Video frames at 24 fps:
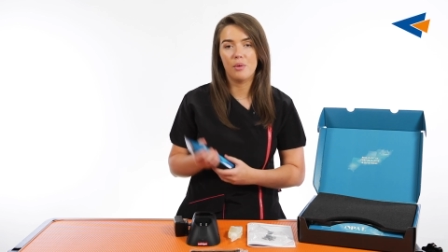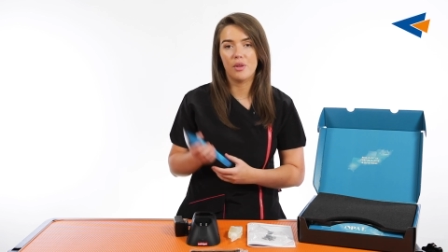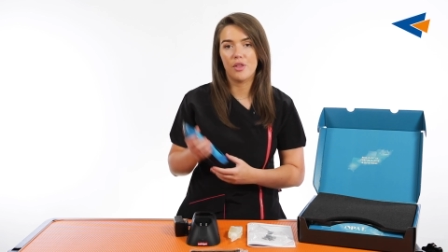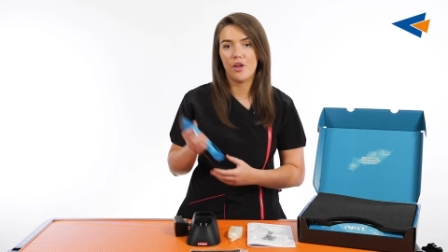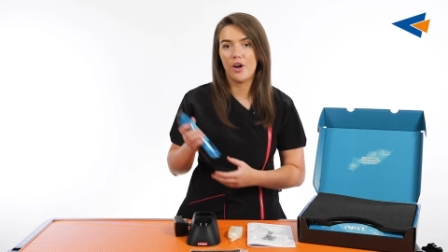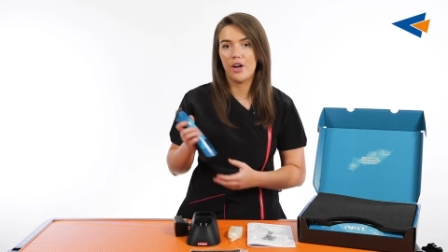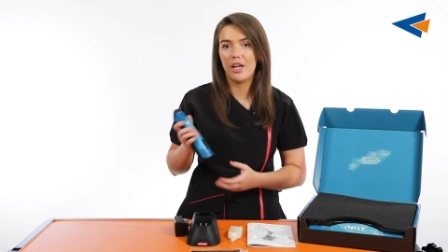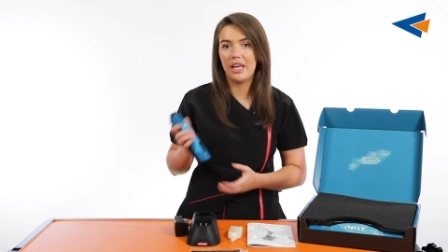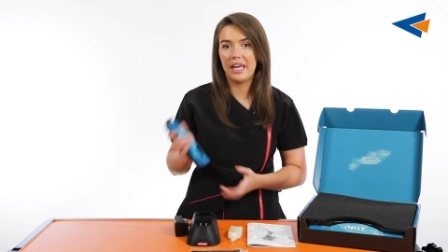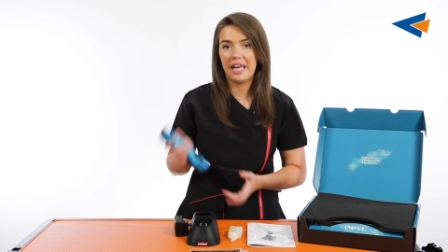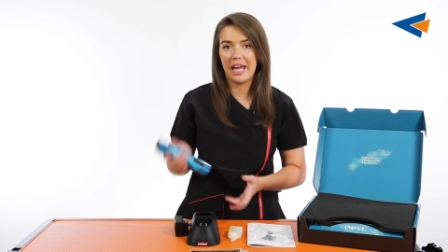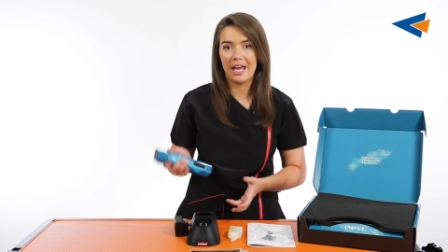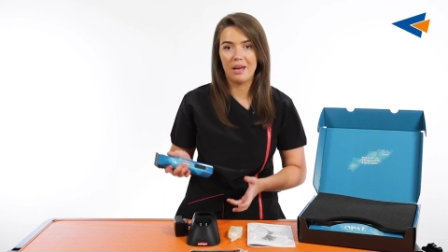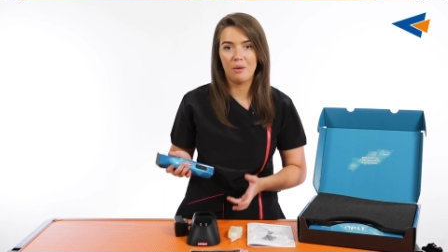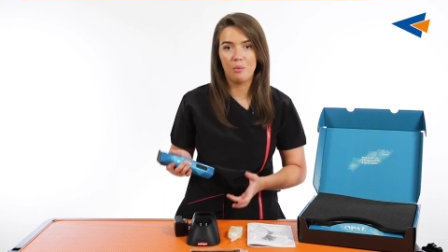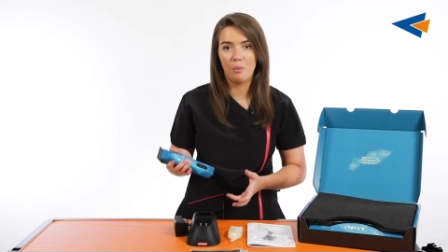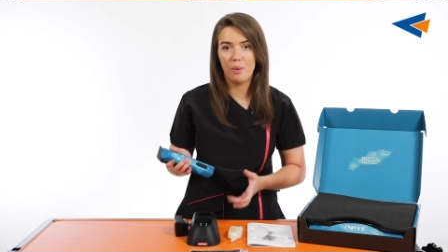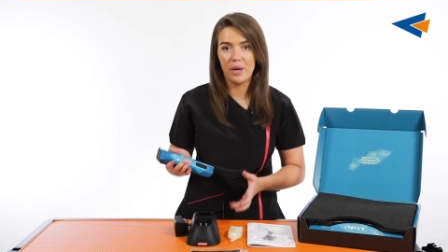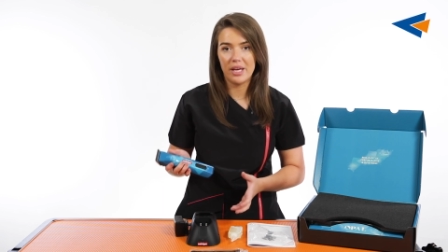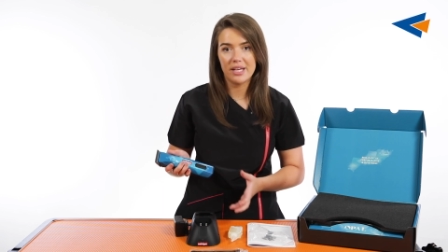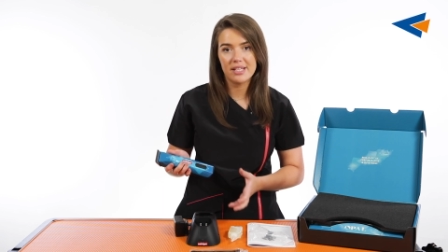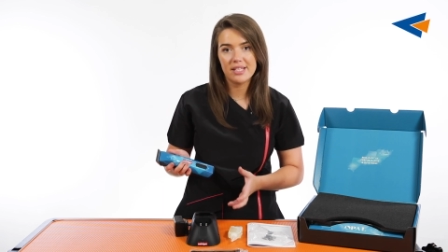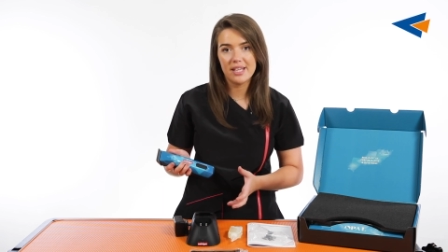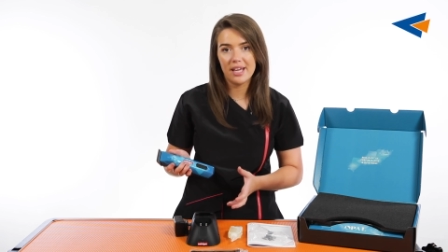with how
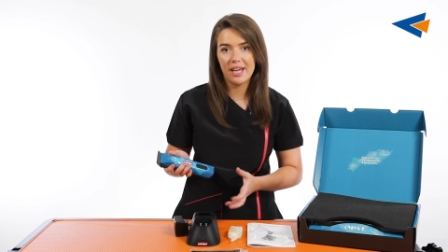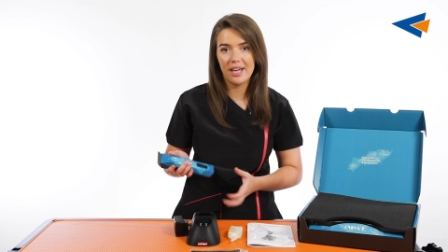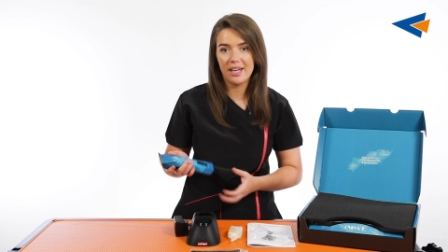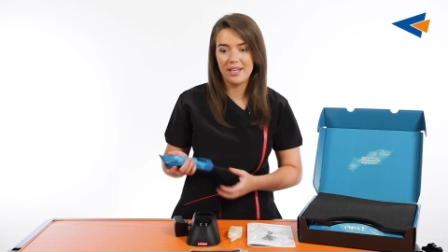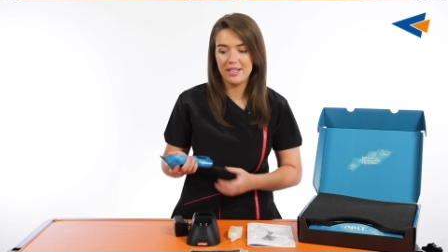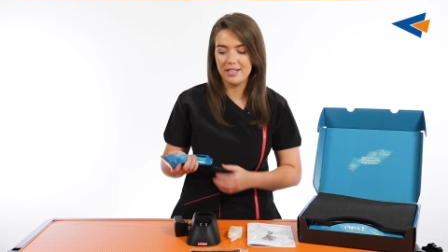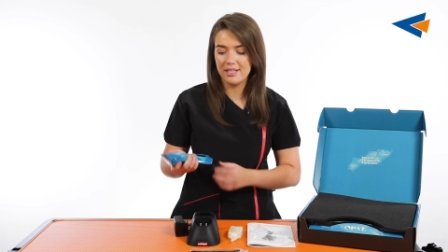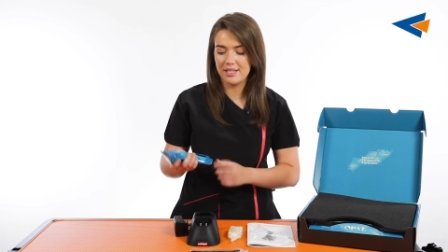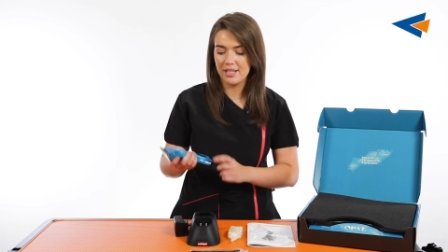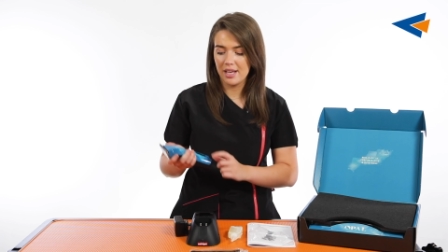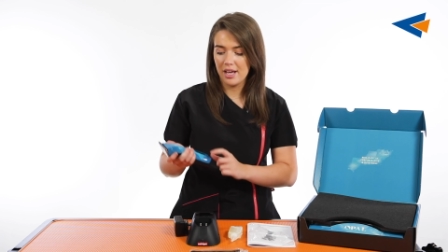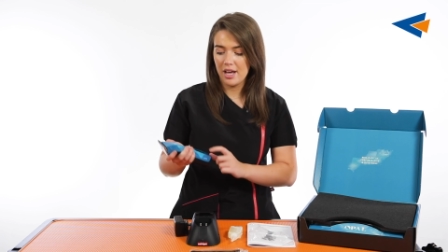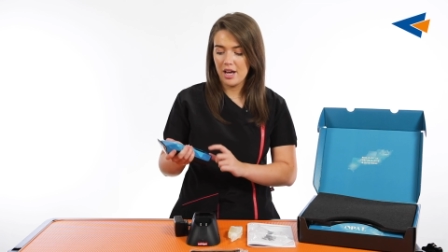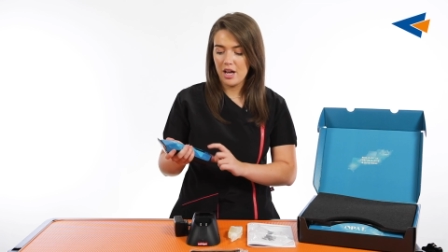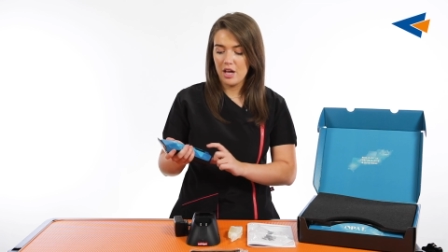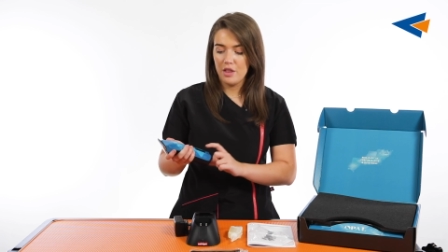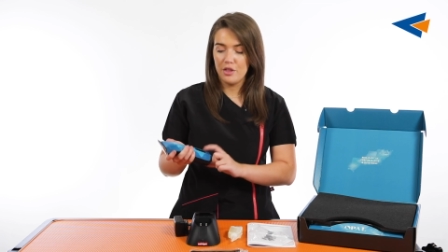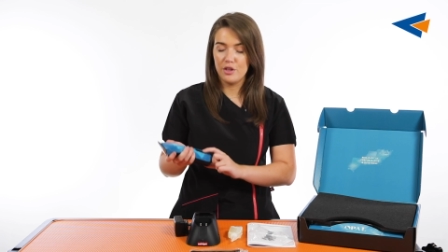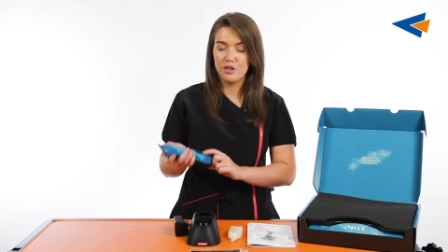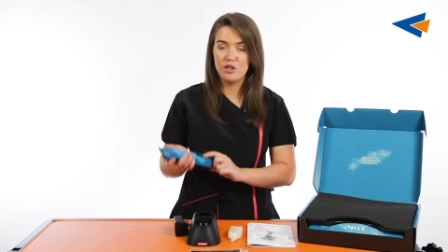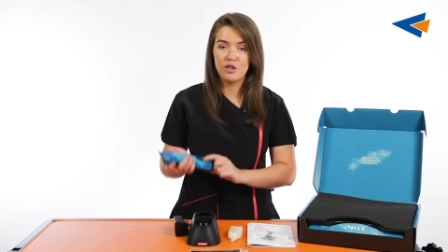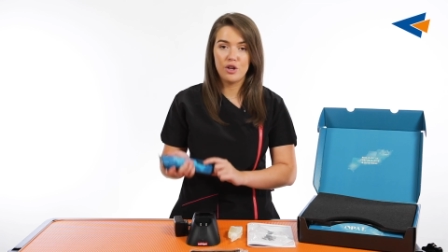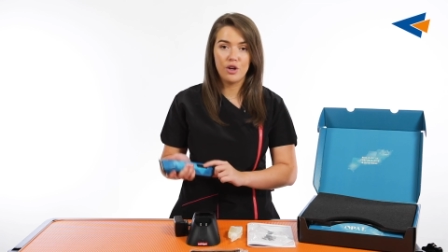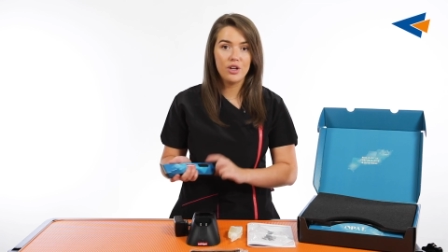lightweight it is,
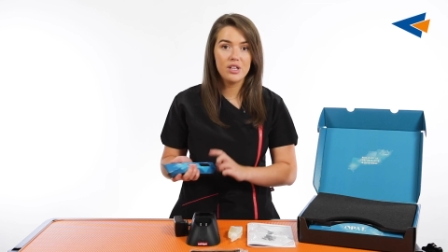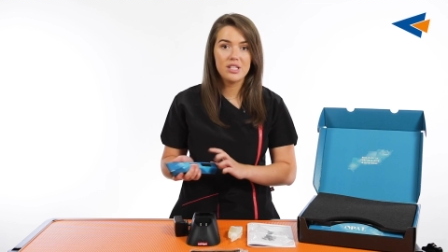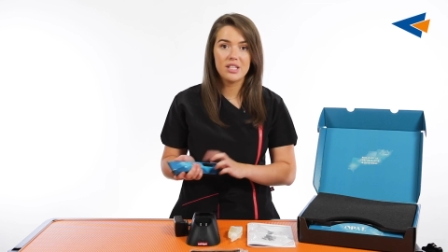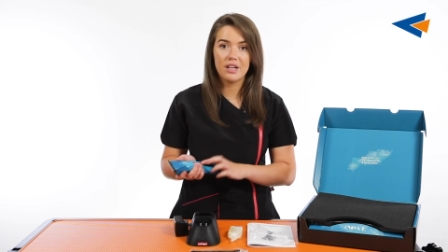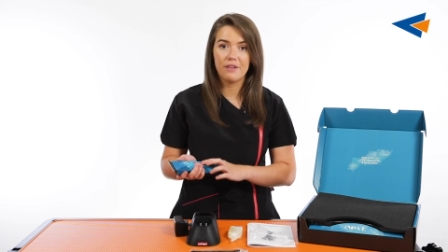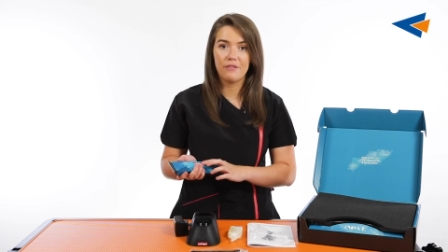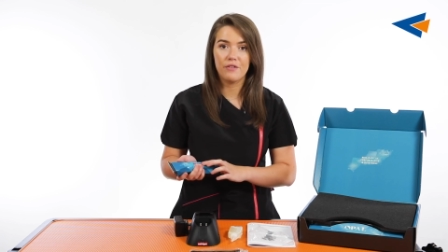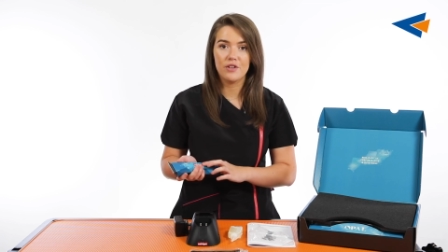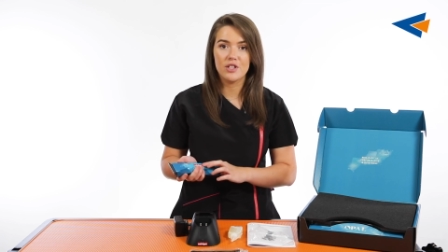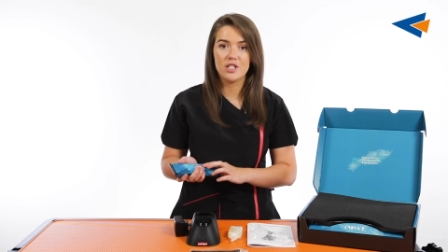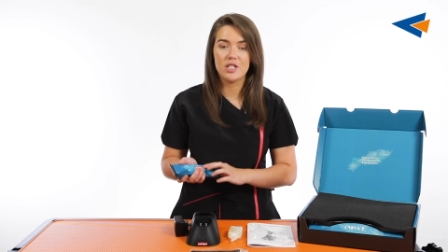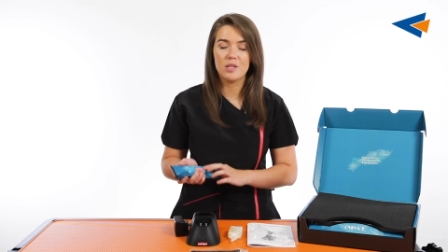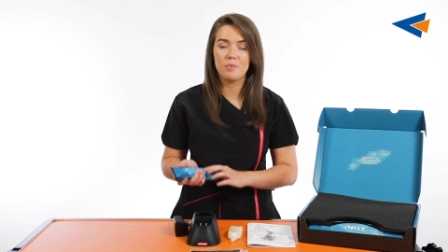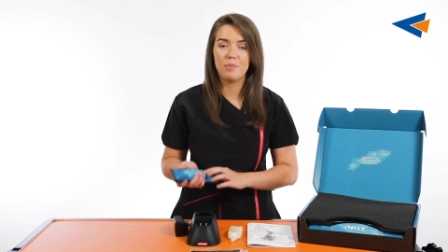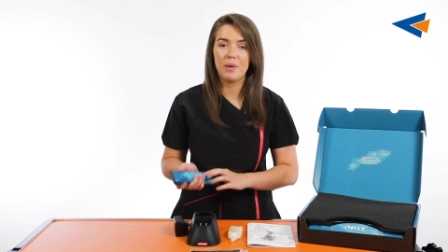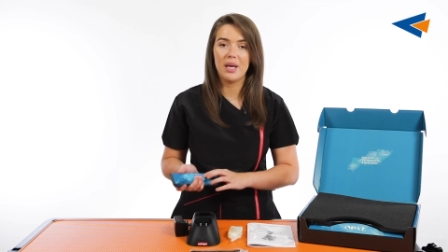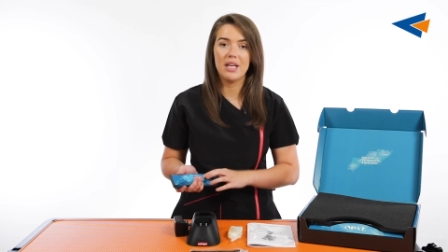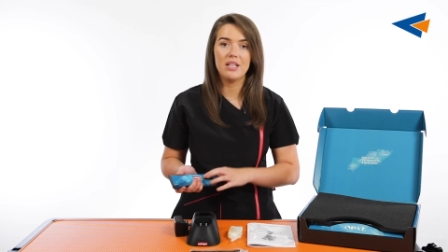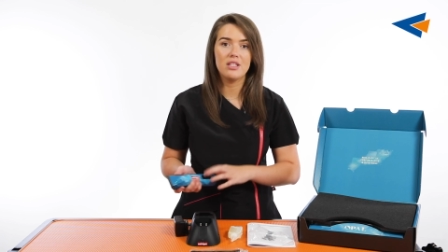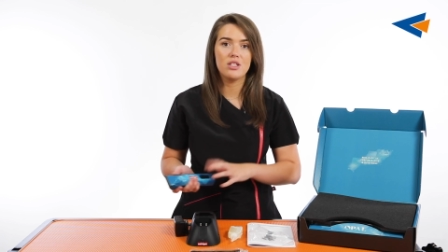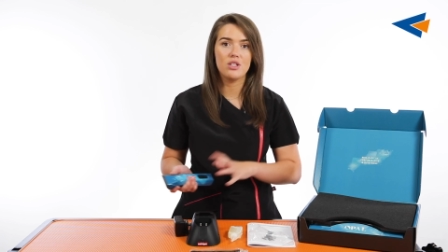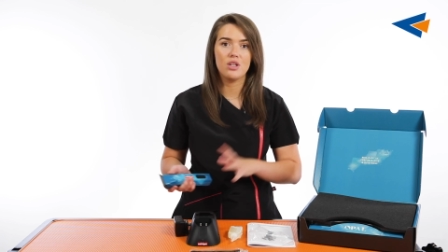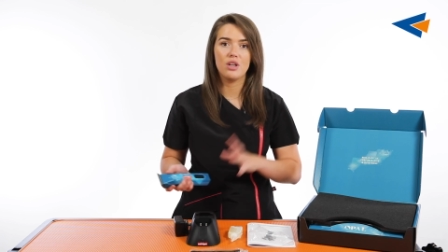the two different speeds.